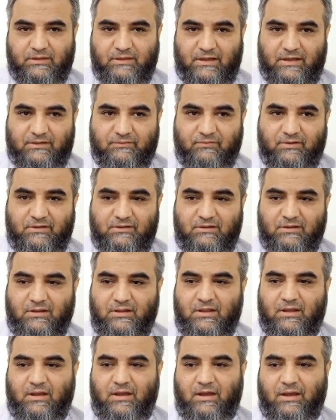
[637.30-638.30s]
that one.
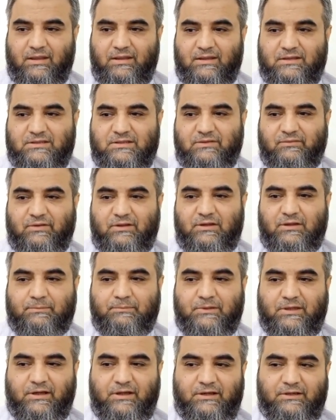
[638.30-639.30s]
Eye has
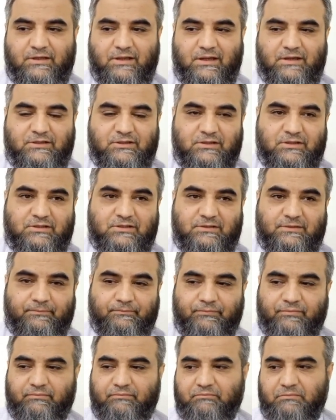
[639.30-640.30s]
developed keratitis.
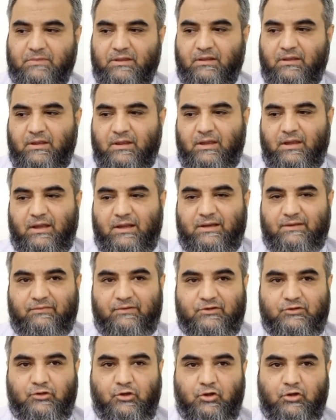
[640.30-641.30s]
And
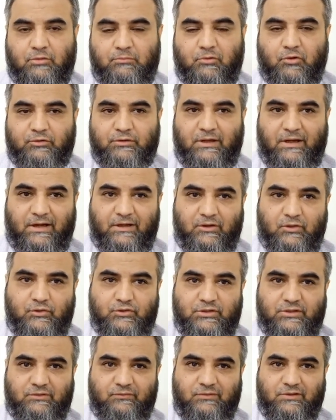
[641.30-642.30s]
if we talk about the
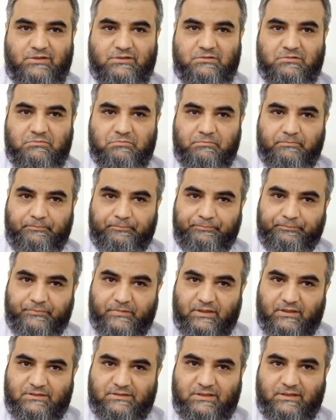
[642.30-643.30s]
endogenous
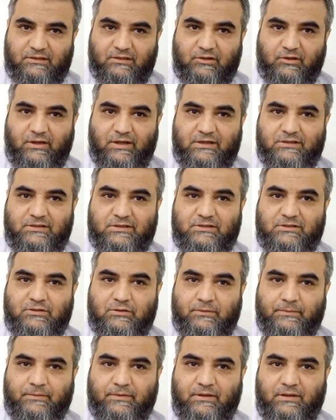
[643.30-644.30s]

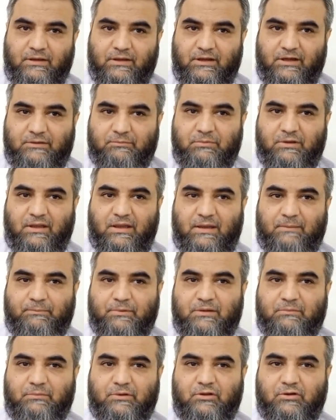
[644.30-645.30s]
scleritis, it may
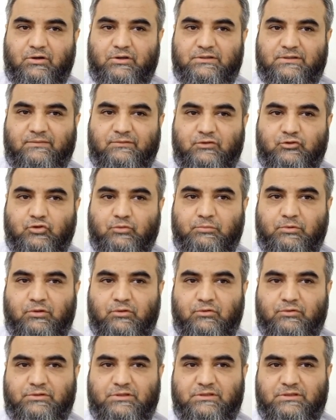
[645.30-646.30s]
happen because of the
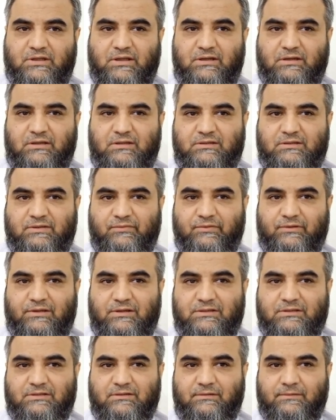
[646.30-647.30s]
tuberculosis and
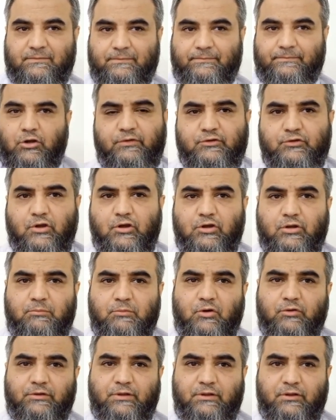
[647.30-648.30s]
syphilis. If we talk
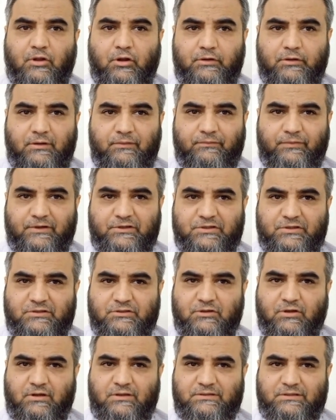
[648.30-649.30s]
about the non-infectious
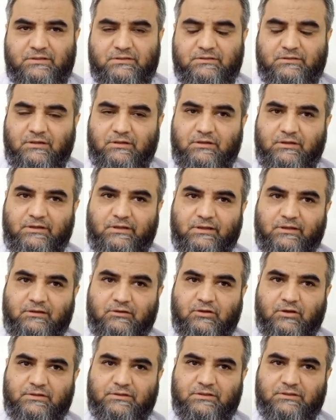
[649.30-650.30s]
causes, the leading
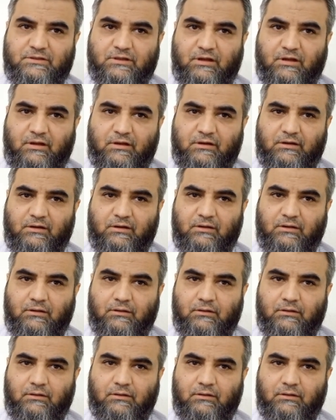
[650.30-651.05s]
causes are